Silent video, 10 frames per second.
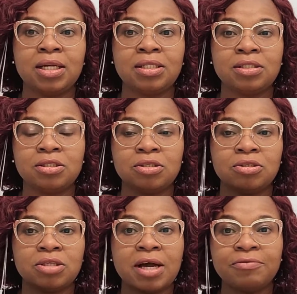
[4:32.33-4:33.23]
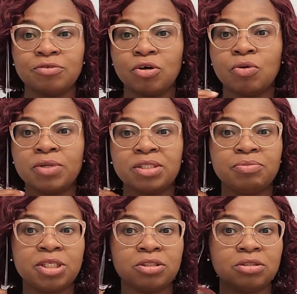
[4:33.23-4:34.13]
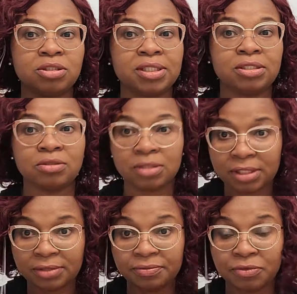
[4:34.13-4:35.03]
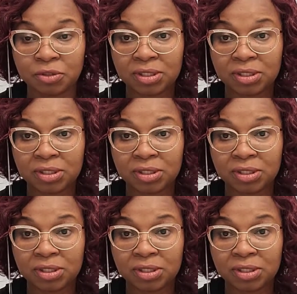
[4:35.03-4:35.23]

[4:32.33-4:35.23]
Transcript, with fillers: so you have to always make sure that you leave your